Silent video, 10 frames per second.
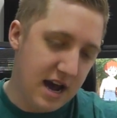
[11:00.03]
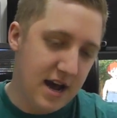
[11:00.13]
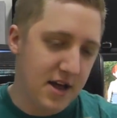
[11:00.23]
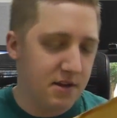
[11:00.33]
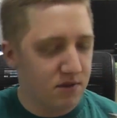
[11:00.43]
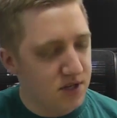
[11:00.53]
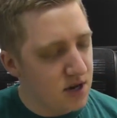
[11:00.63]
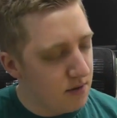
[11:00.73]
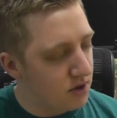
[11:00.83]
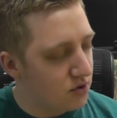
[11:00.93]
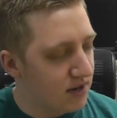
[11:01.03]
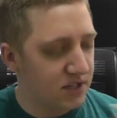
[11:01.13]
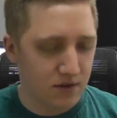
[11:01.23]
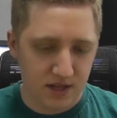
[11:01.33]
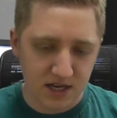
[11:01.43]
There is no
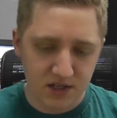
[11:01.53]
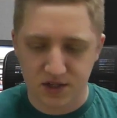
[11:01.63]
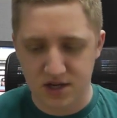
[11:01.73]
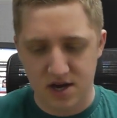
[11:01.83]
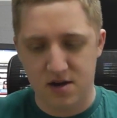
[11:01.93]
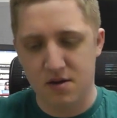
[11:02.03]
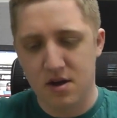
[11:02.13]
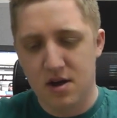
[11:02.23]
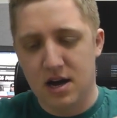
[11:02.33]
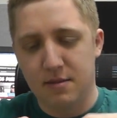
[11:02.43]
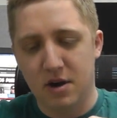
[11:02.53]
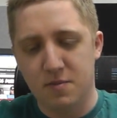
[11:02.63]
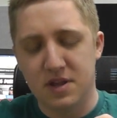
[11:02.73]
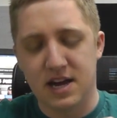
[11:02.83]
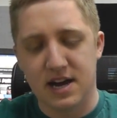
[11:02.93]
address on this, so I'm
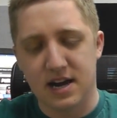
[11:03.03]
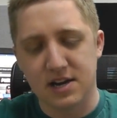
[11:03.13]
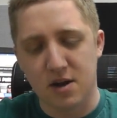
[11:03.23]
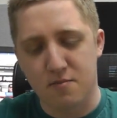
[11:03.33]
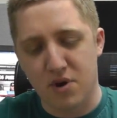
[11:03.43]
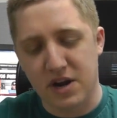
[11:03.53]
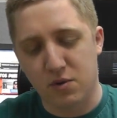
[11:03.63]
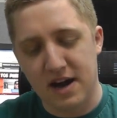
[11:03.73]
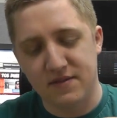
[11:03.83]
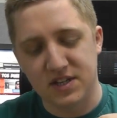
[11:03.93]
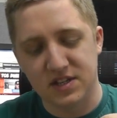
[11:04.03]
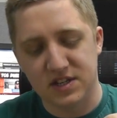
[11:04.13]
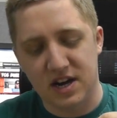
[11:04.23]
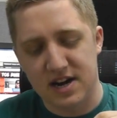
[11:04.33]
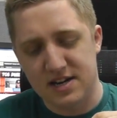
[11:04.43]
hoping that I don't break whatever's
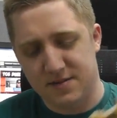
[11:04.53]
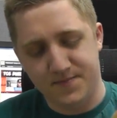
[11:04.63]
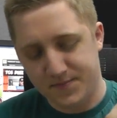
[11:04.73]
inside.